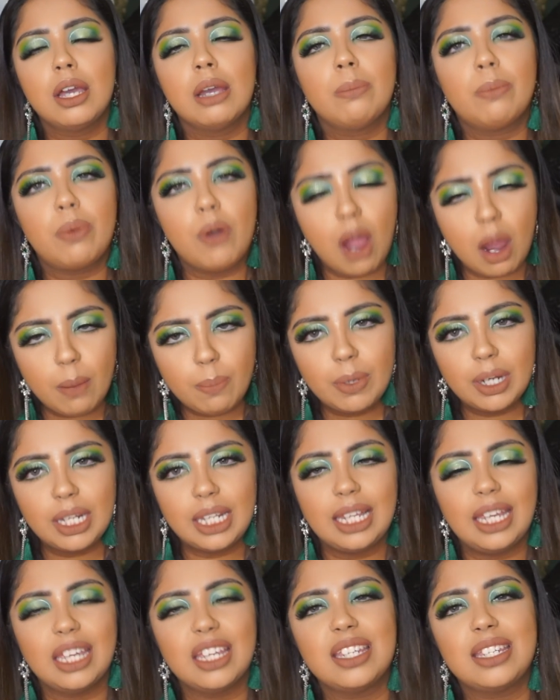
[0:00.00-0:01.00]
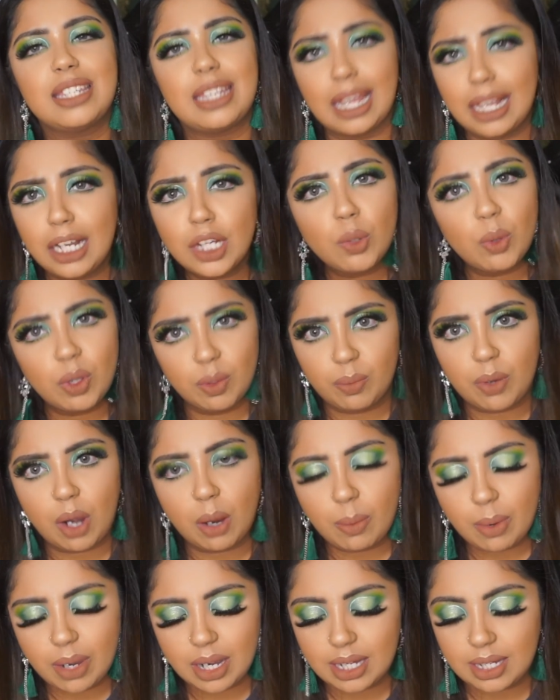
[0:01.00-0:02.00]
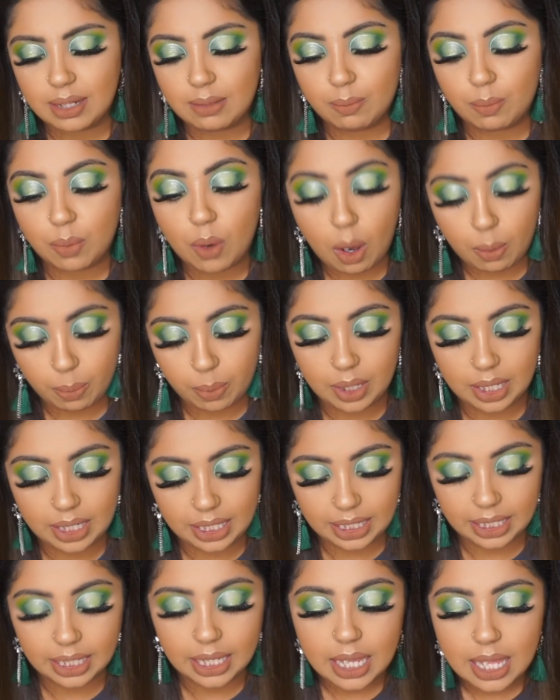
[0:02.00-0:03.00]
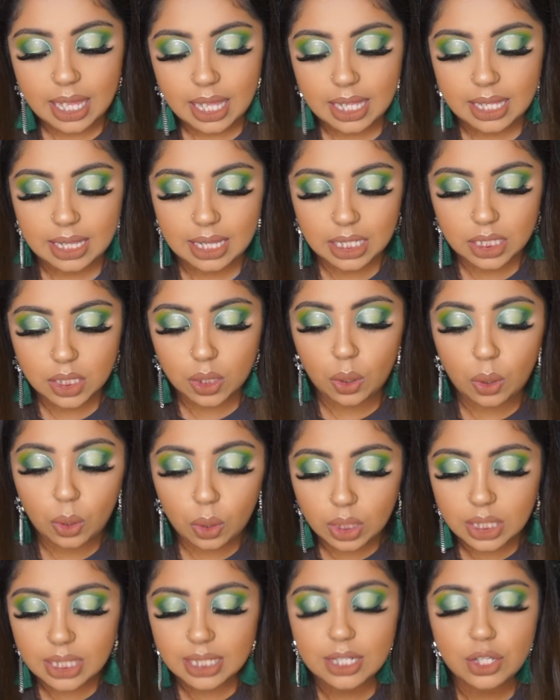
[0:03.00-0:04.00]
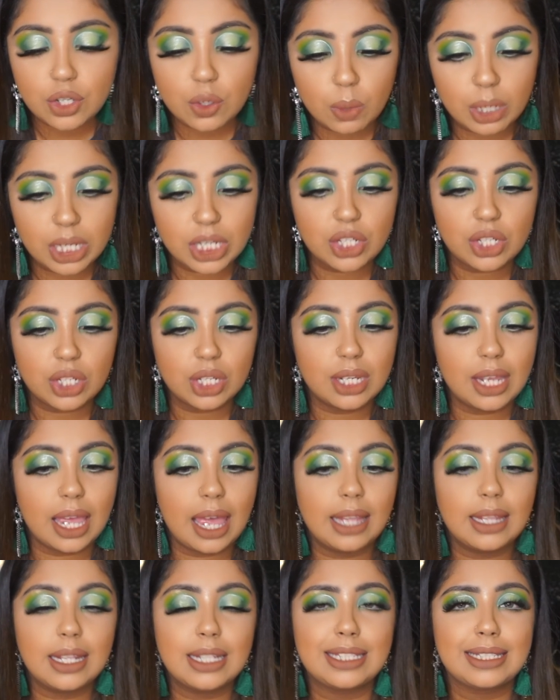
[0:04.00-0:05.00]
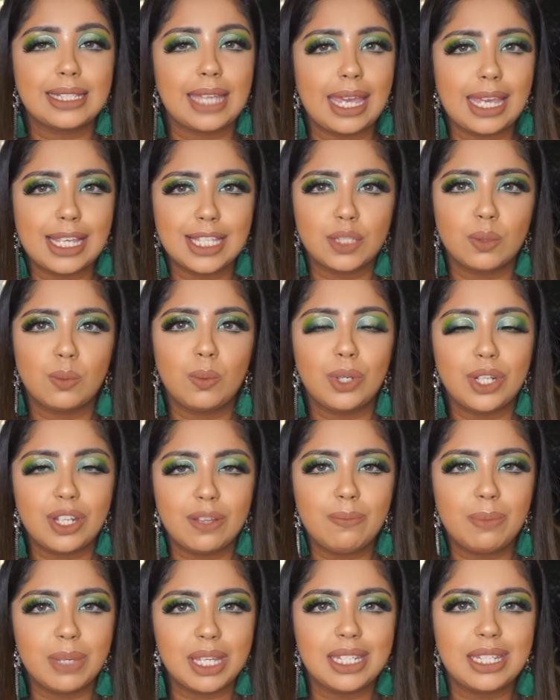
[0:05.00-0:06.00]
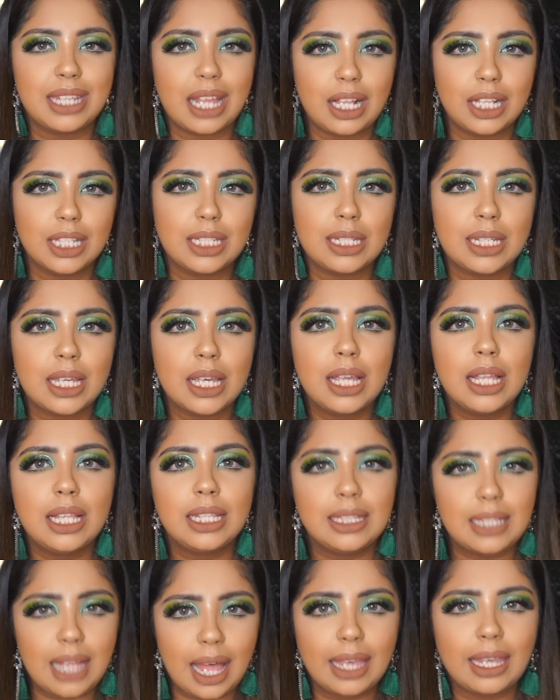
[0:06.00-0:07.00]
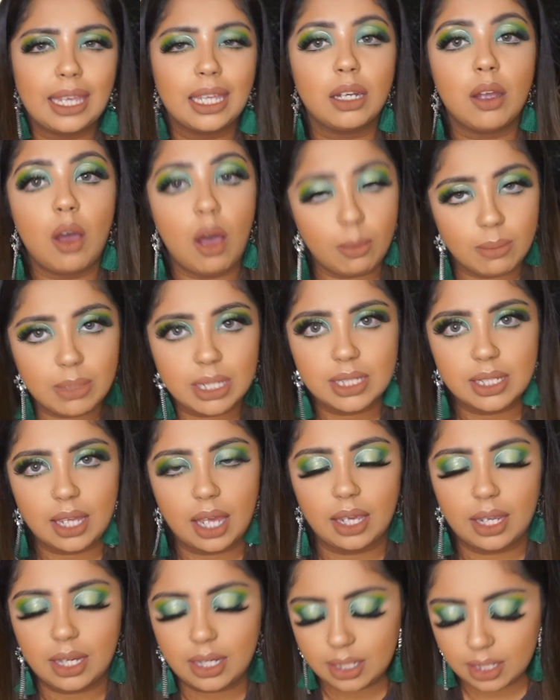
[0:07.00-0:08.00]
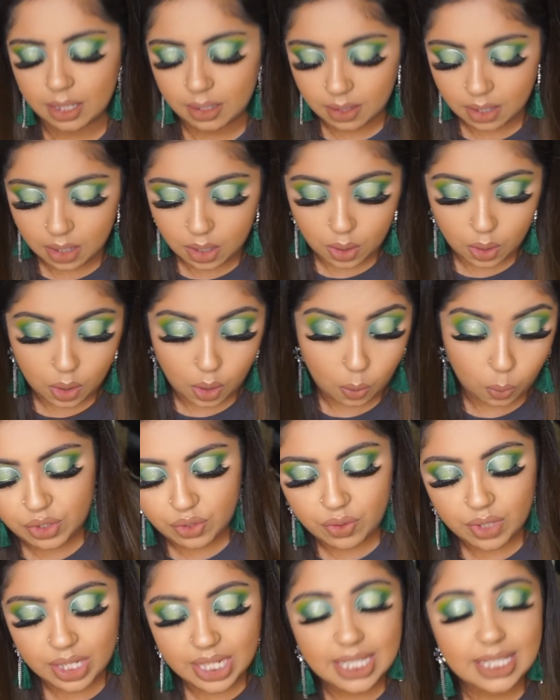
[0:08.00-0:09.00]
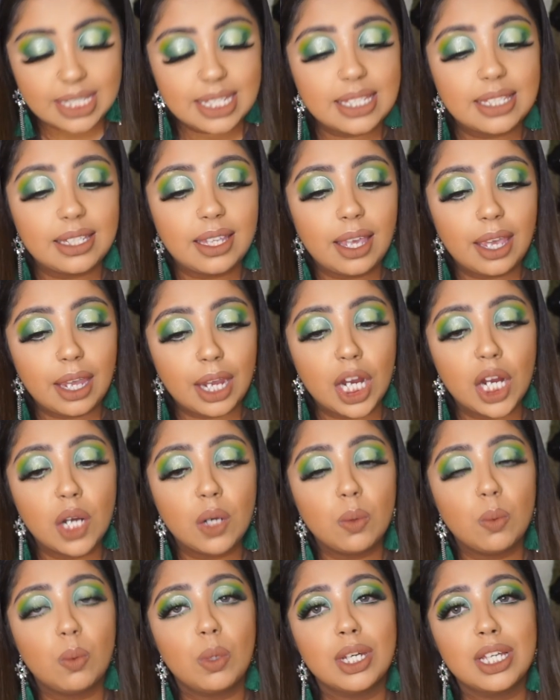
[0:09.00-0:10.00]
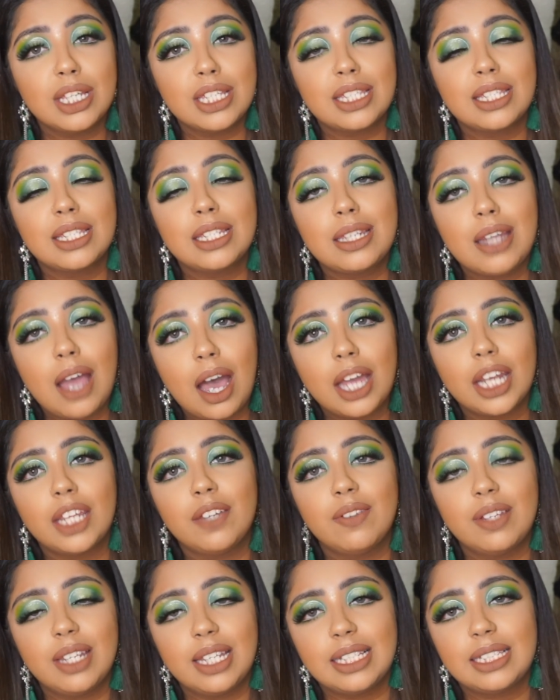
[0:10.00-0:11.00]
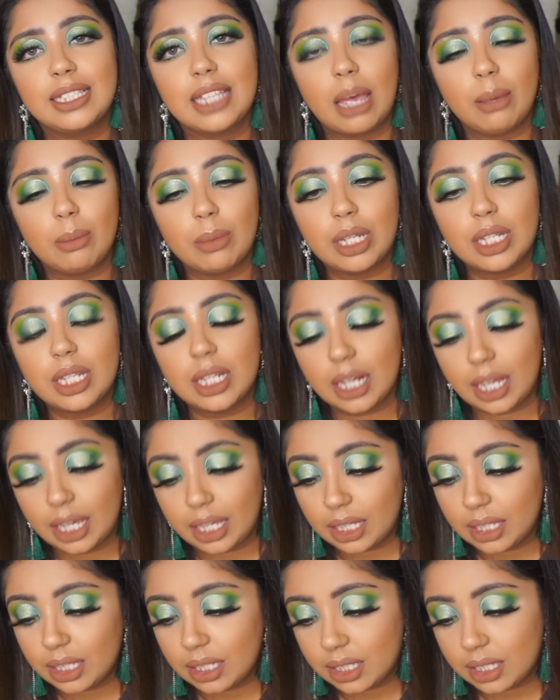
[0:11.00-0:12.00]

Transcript: properly and dealt with properly, this whole situation and this case would have been dealt like a homicide. Teresa's hair was not even examined. Like,